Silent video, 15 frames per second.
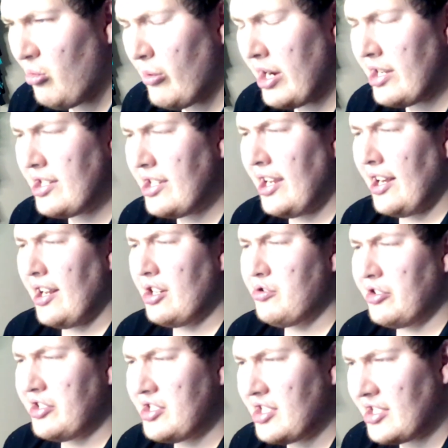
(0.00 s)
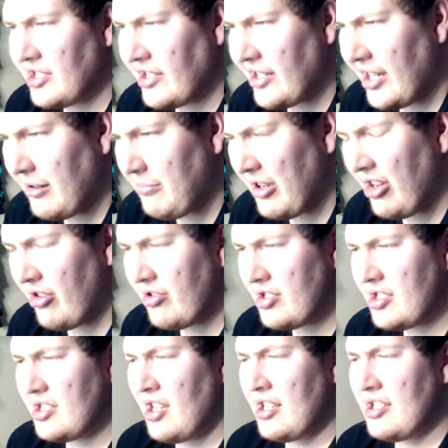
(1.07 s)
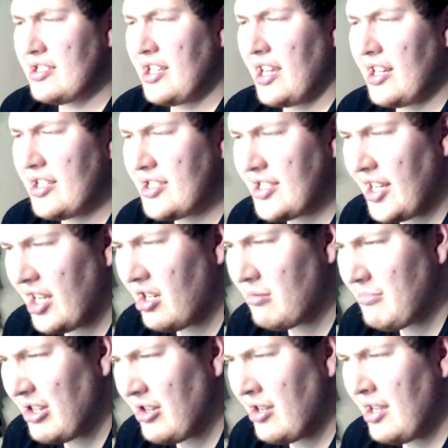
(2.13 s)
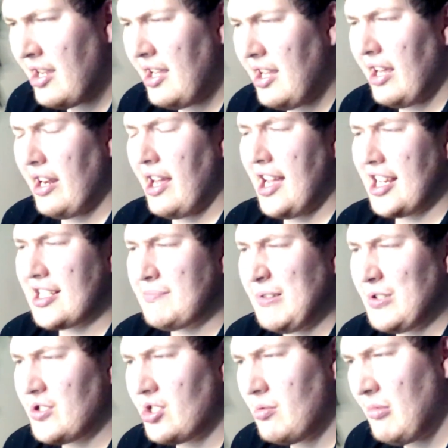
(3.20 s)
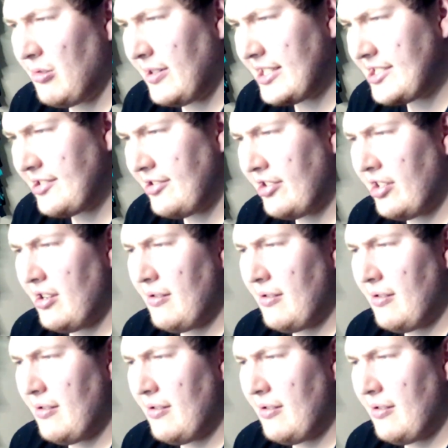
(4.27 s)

Weight, 869 pounds. Status, human. An expert sumo wrestler.